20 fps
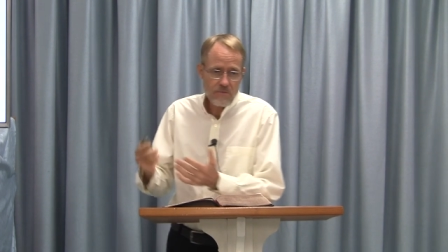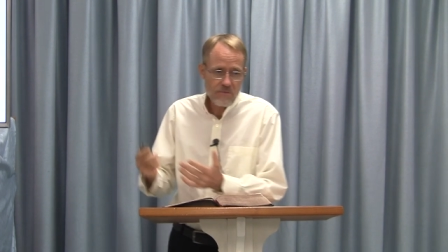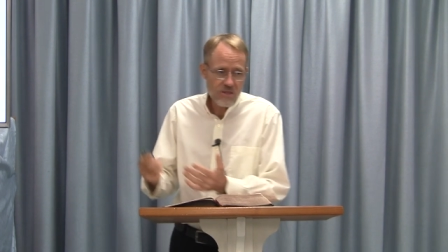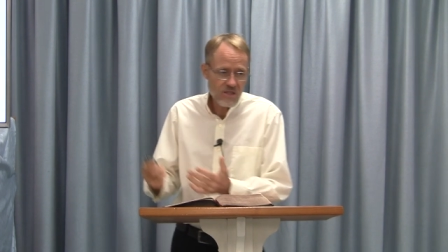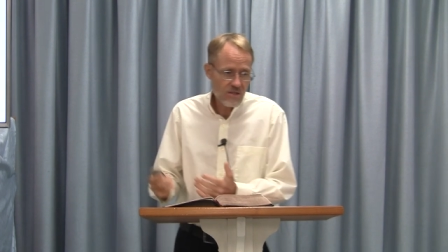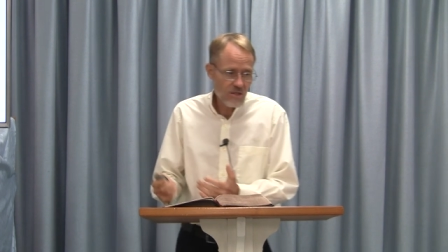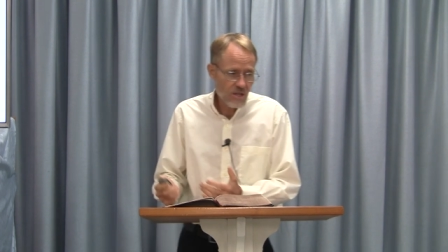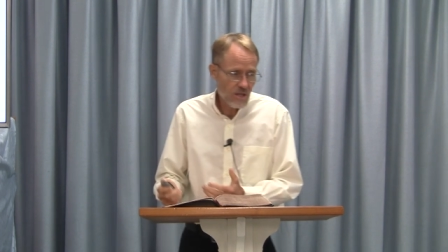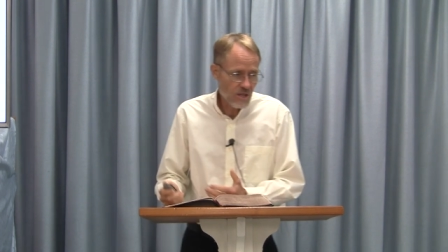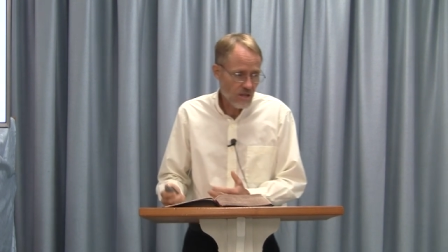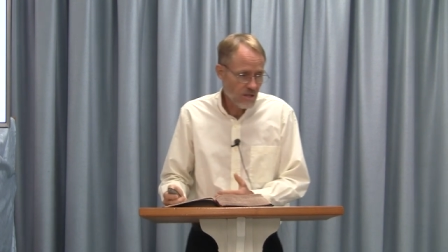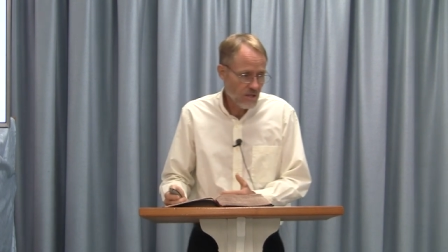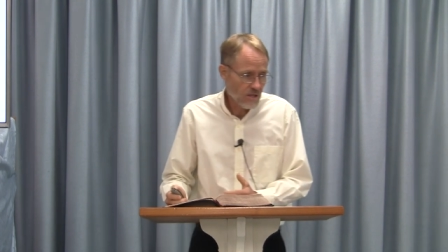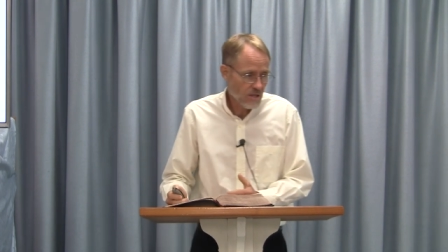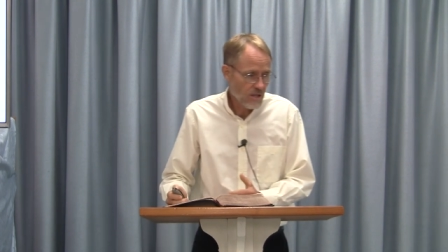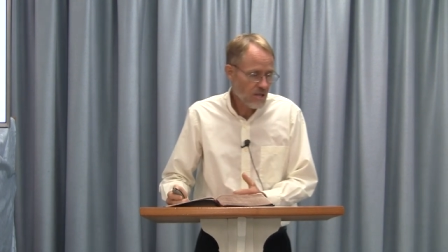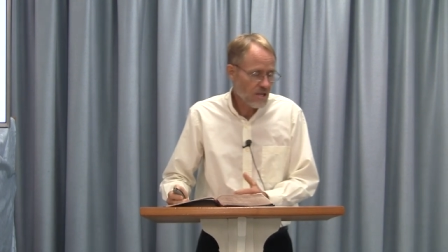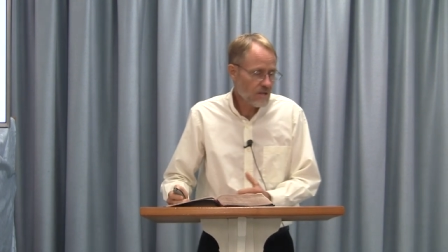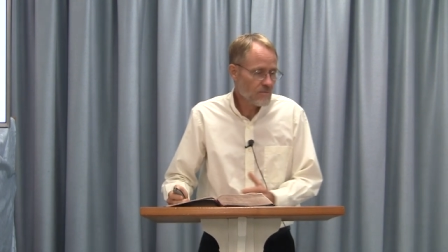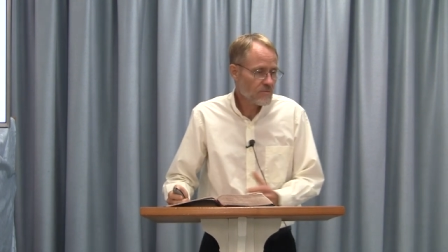up the city.
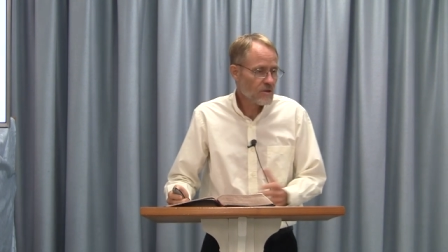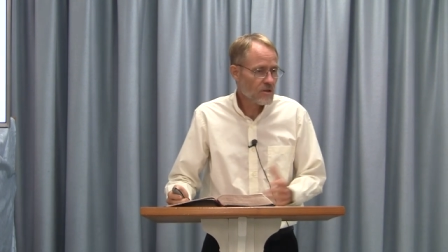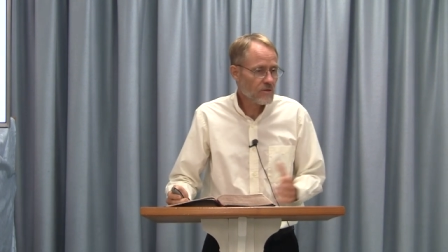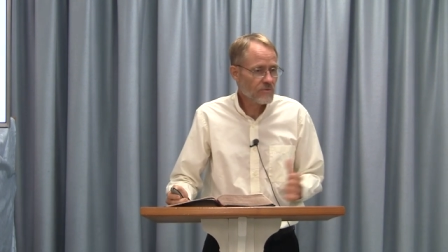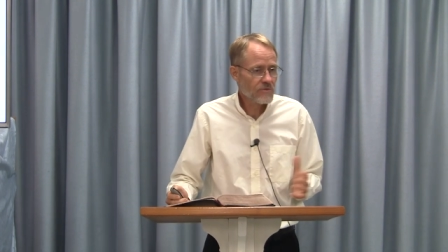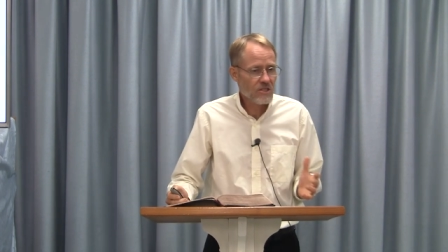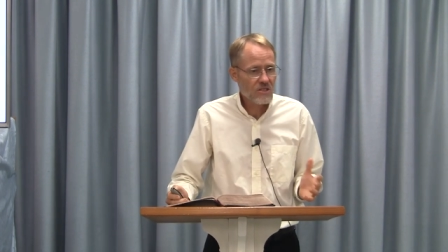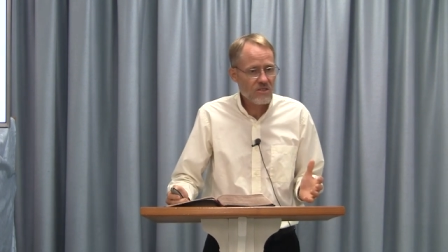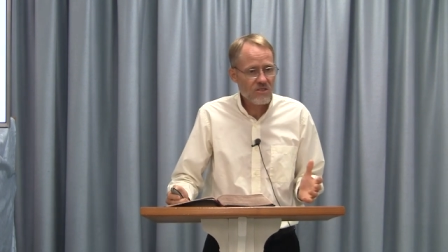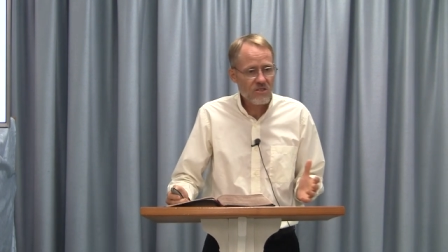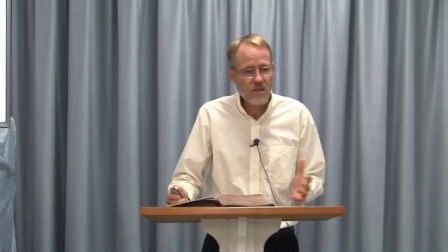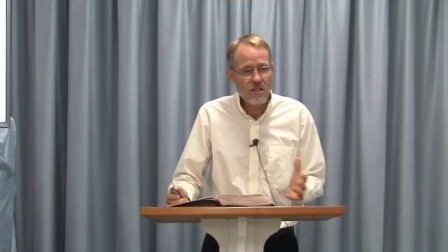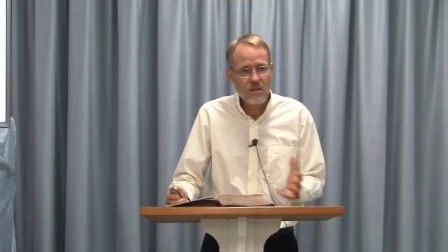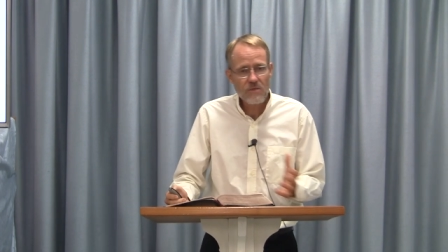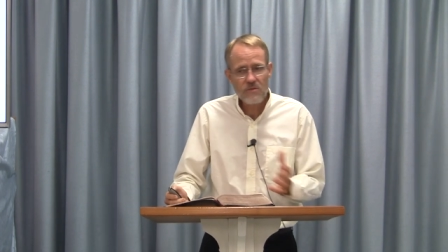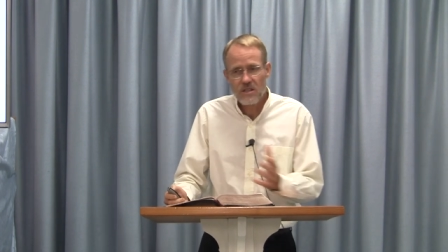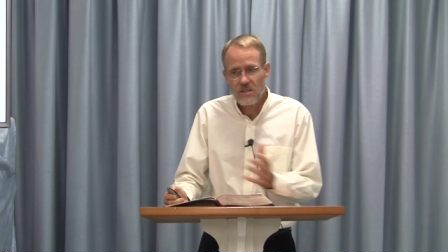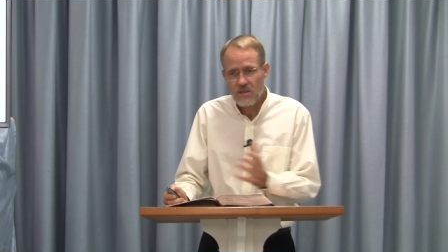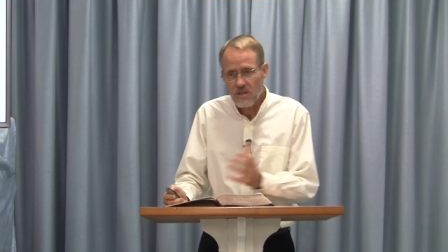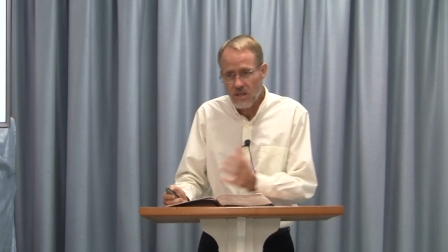He moved the seat
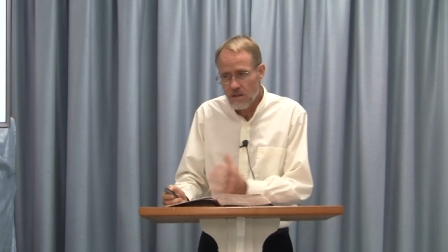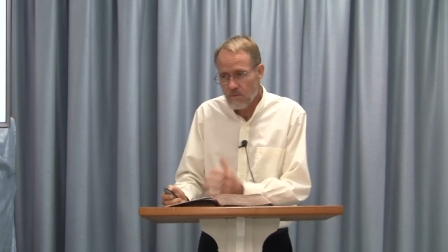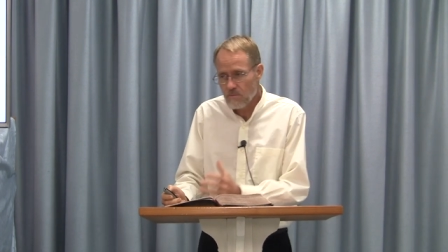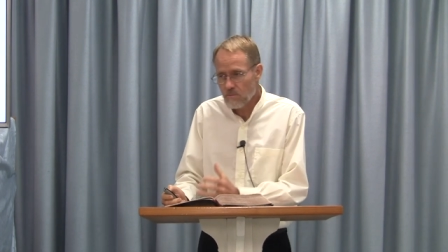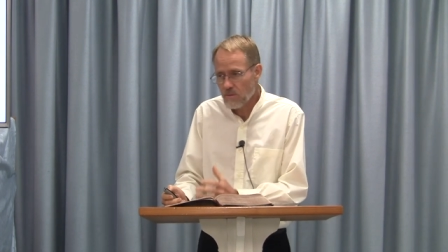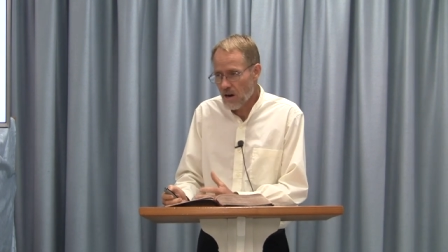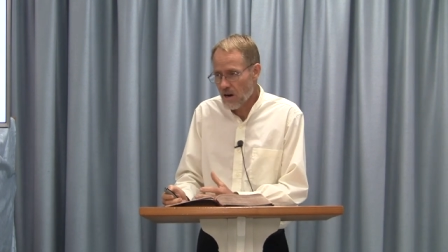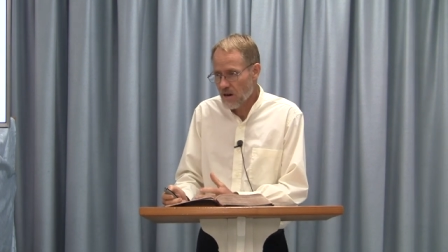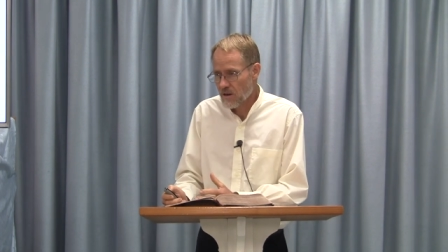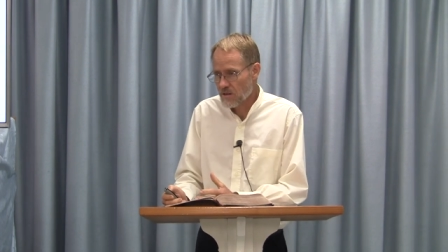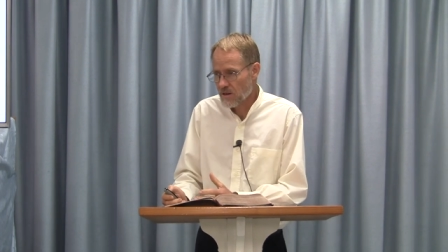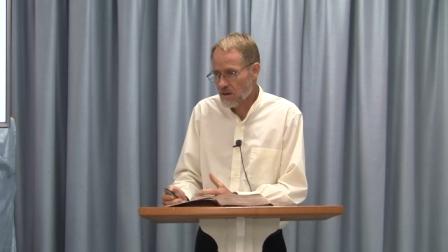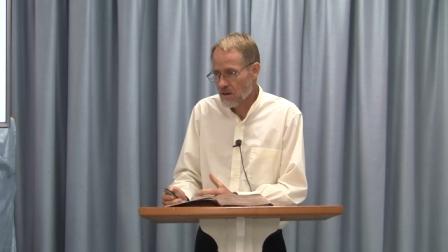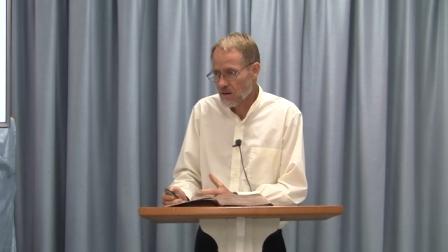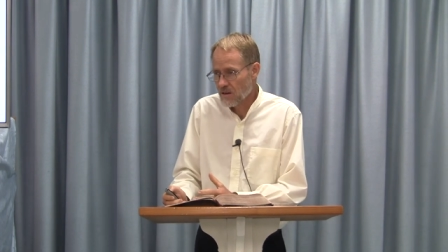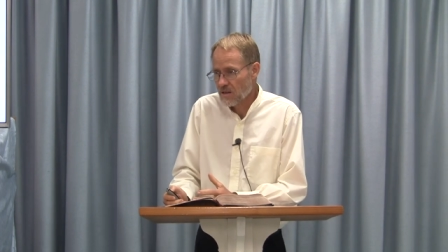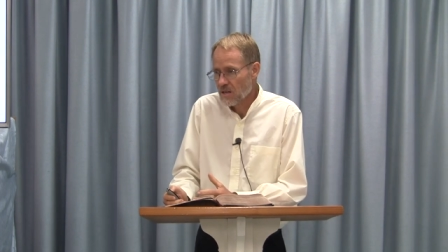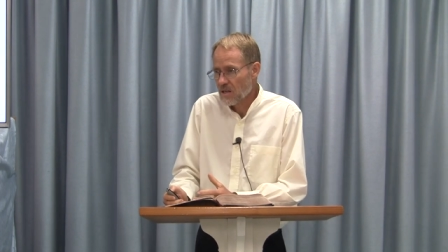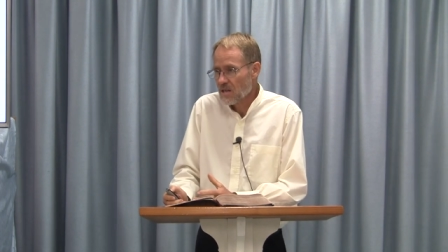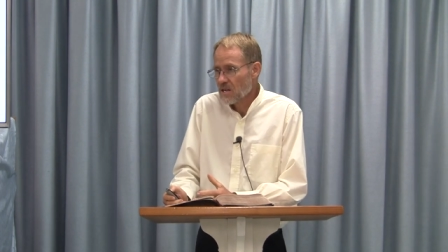of his empire there,